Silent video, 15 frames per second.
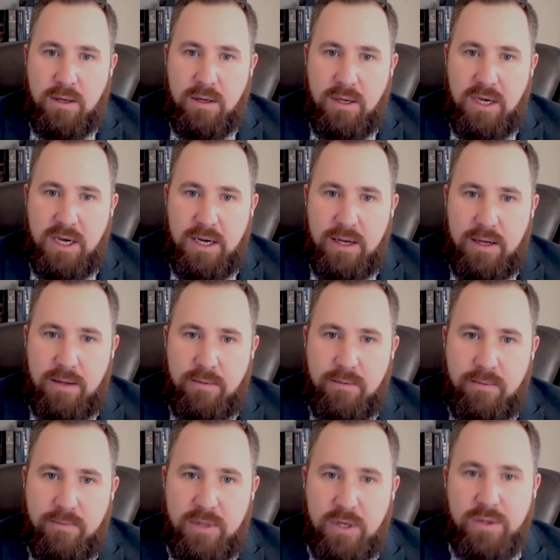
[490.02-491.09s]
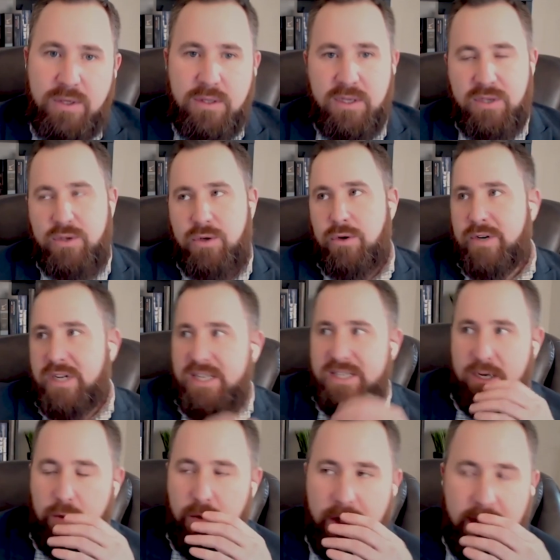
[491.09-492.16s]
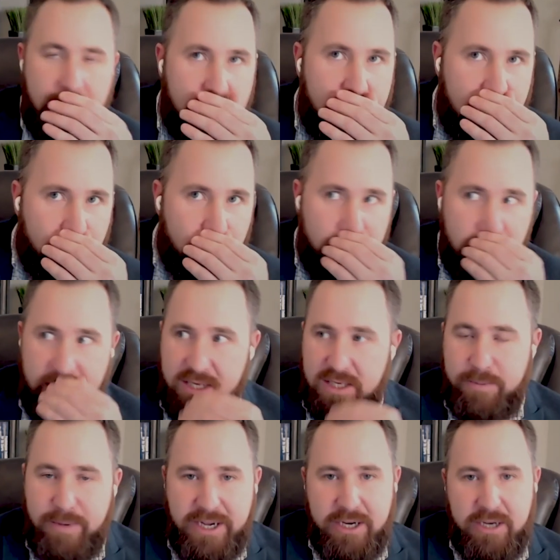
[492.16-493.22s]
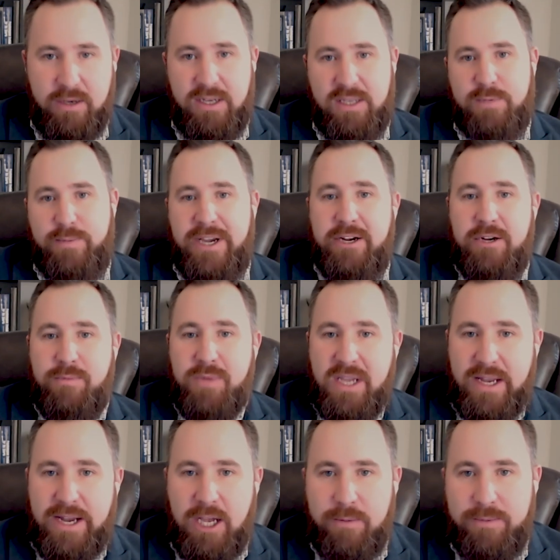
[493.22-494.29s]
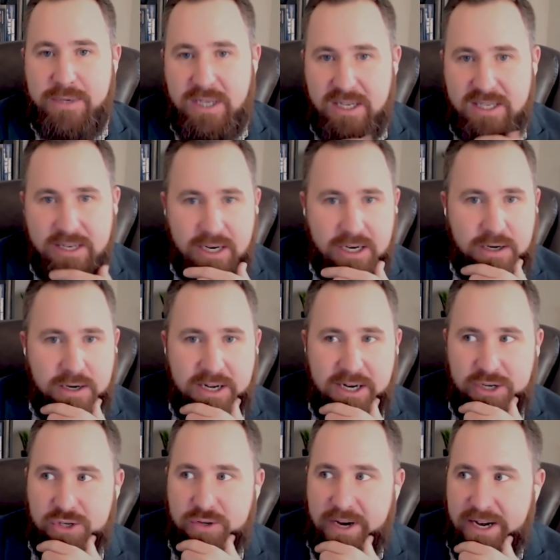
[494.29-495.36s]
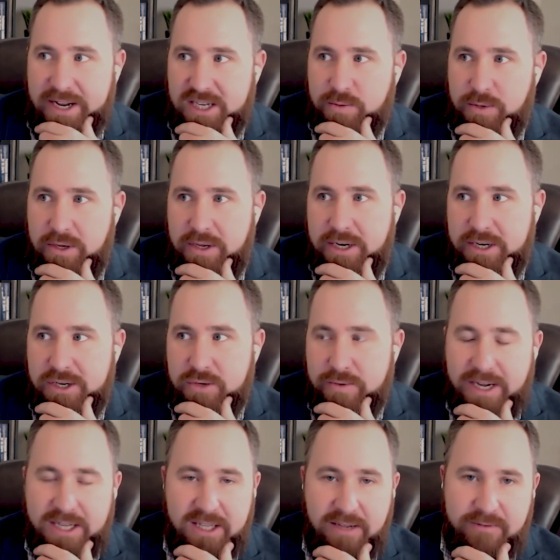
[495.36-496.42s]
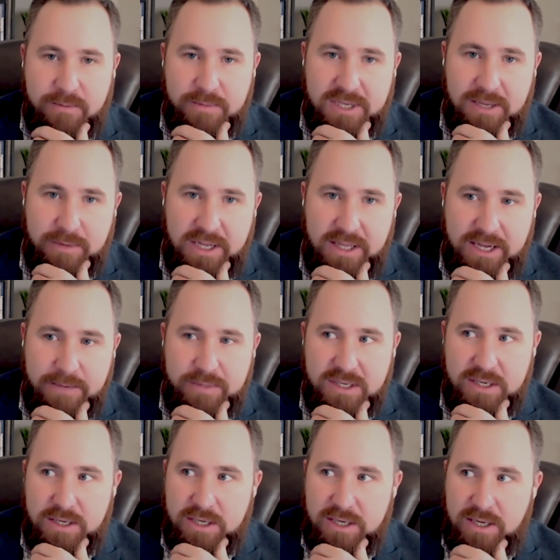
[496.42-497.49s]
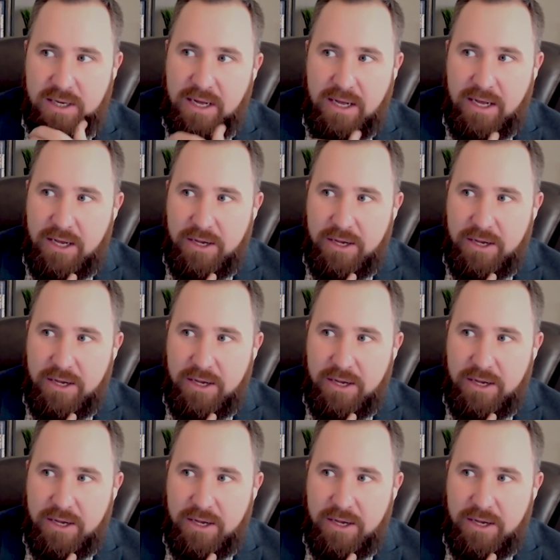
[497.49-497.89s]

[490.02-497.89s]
Yeah. Those stories are what really inspired me and helps us in our training, is when you hear it directly from somebody in that position.